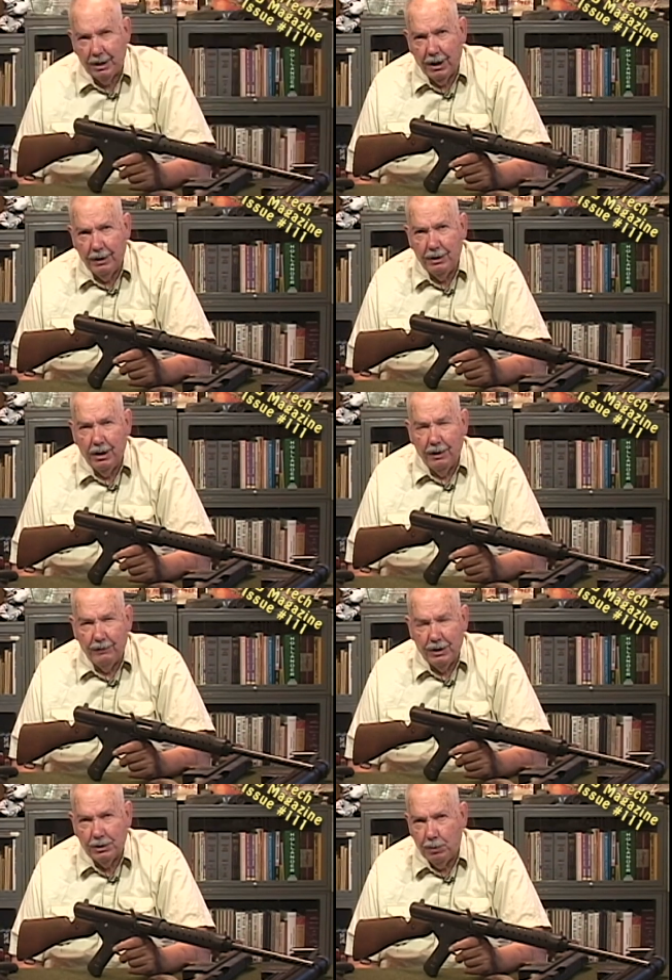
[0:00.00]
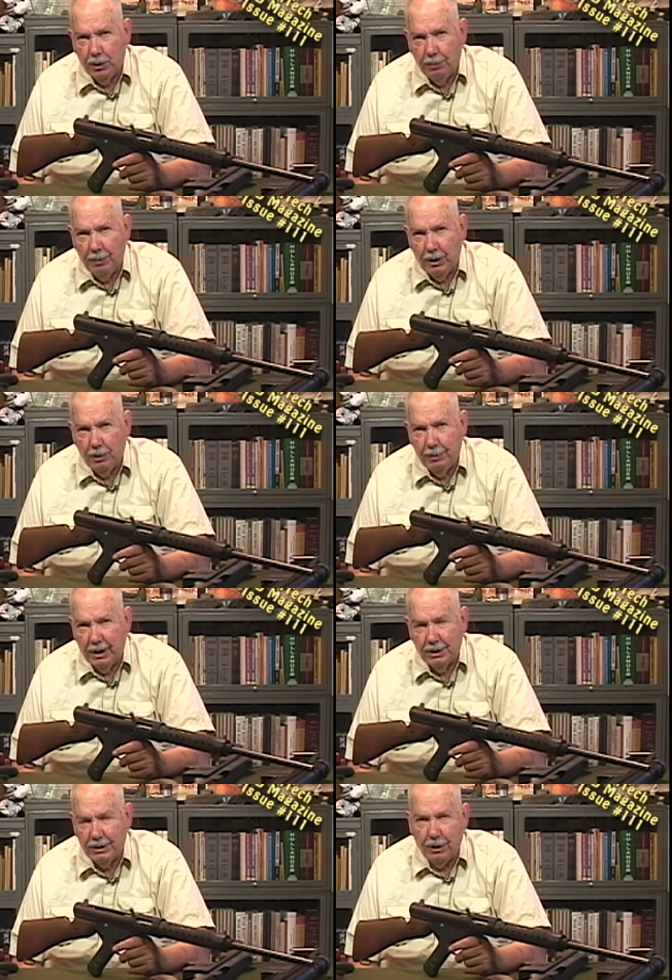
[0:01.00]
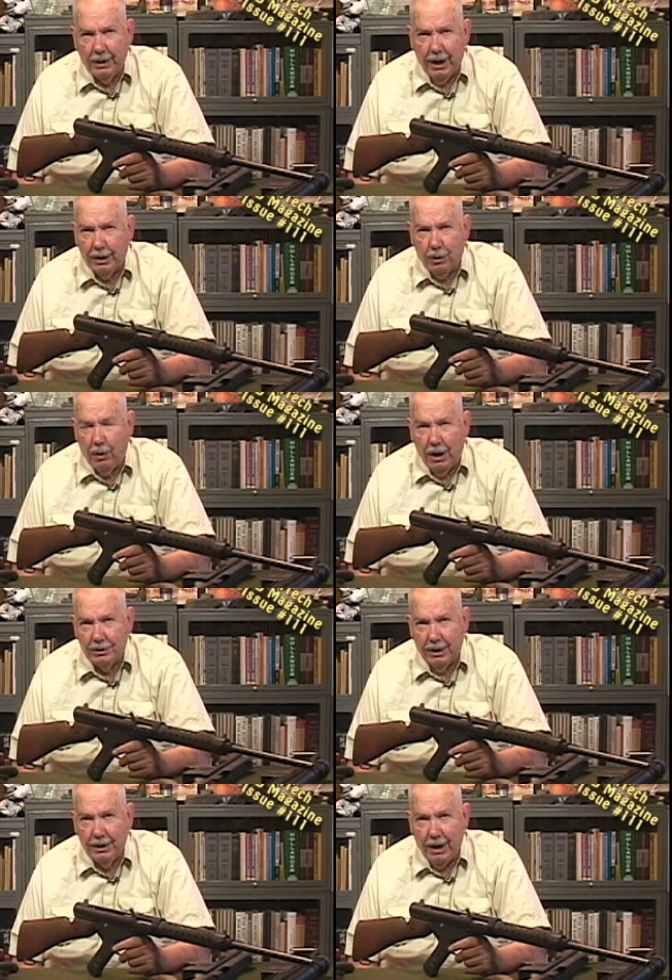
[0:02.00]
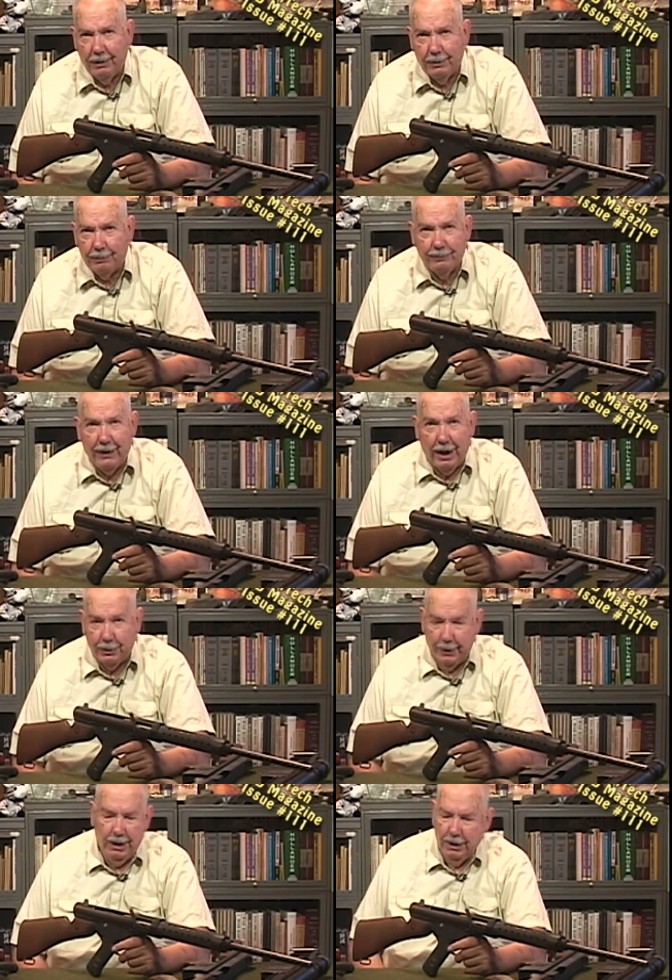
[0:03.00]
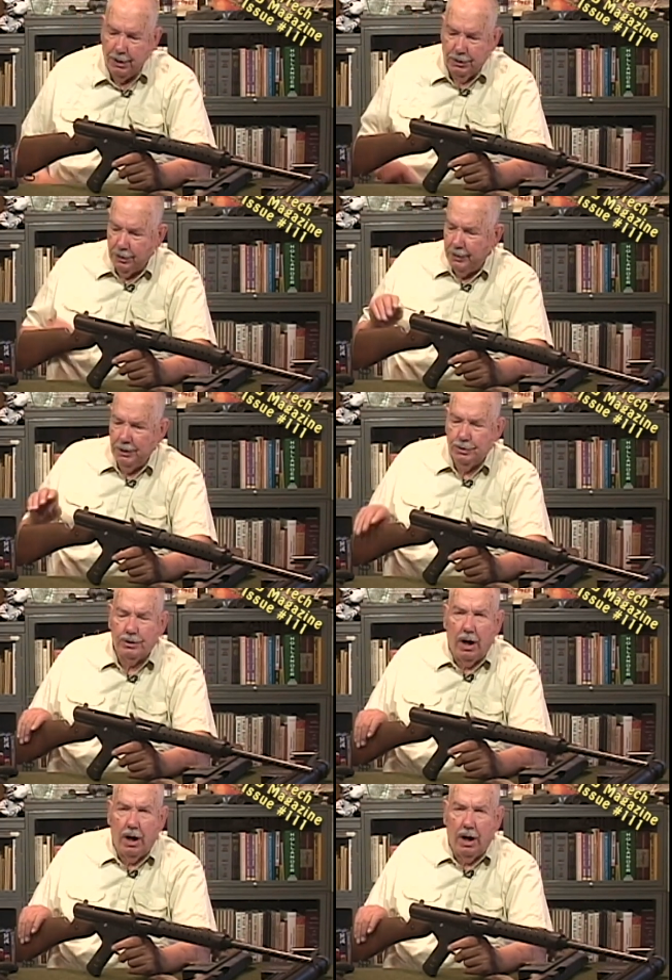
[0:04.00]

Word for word: the gun feasible to build because they only had a garage. They didn't have a factory. So they used